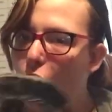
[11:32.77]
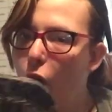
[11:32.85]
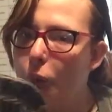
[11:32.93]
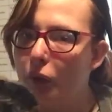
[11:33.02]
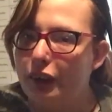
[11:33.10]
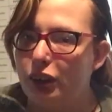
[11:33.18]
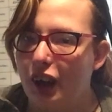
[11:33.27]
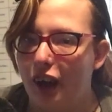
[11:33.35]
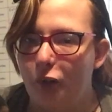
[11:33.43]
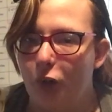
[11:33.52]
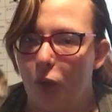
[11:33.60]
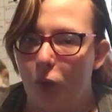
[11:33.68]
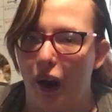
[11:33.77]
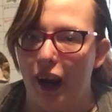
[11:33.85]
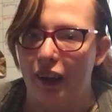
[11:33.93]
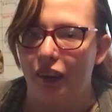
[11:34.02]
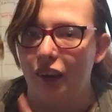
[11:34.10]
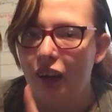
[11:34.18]
on my shelf
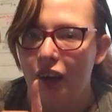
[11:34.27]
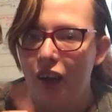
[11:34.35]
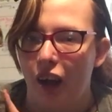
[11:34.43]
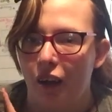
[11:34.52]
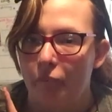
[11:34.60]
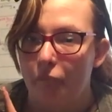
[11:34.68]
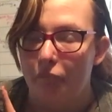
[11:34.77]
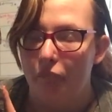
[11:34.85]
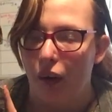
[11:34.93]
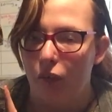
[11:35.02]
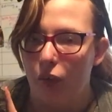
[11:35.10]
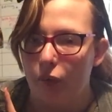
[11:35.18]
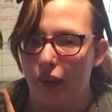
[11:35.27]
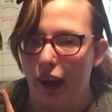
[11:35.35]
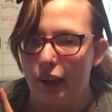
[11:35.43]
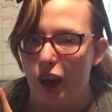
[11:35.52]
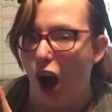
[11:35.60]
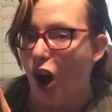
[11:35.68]
when I will
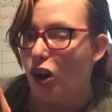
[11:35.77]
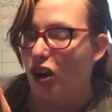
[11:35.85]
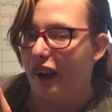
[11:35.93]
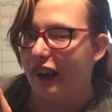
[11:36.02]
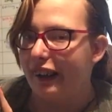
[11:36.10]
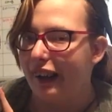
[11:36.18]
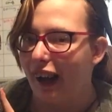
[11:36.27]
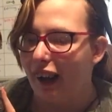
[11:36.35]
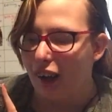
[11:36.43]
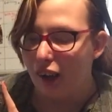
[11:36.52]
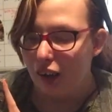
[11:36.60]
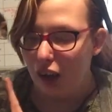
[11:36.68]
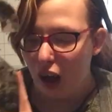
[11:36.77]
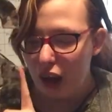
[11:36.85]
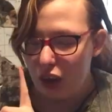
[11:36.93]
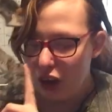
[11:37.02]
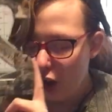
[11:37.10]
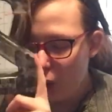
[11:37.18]
get ready down.
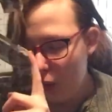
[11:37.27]
So